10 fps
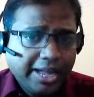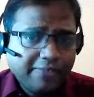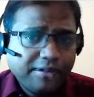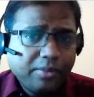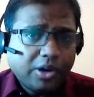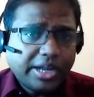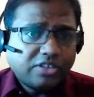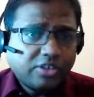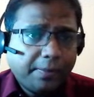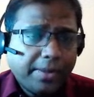
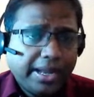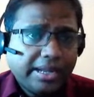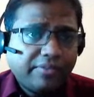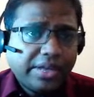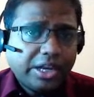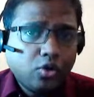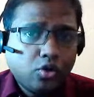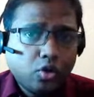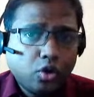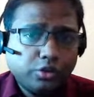Everybody actually playing a very
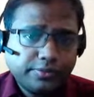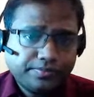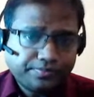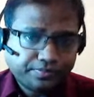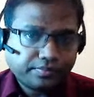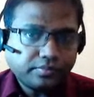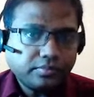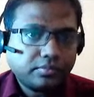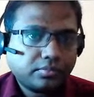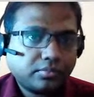good roles
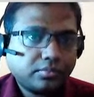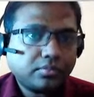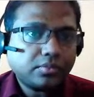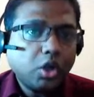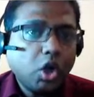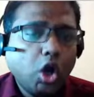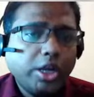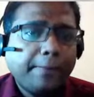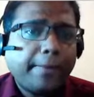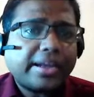
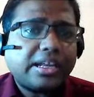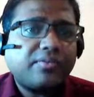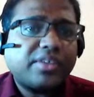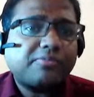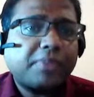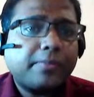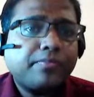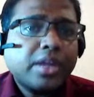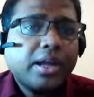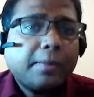on impact investment.
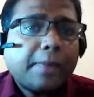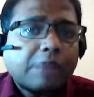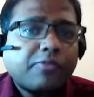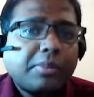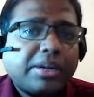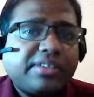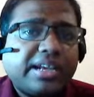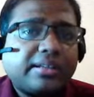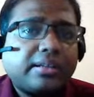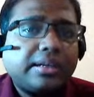Performance
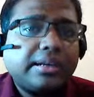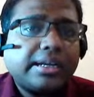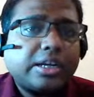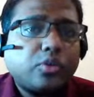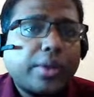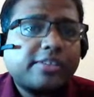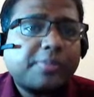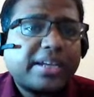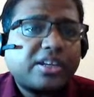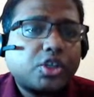related to
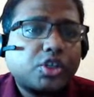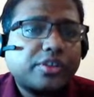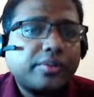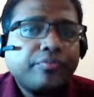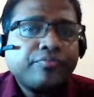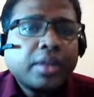expectations.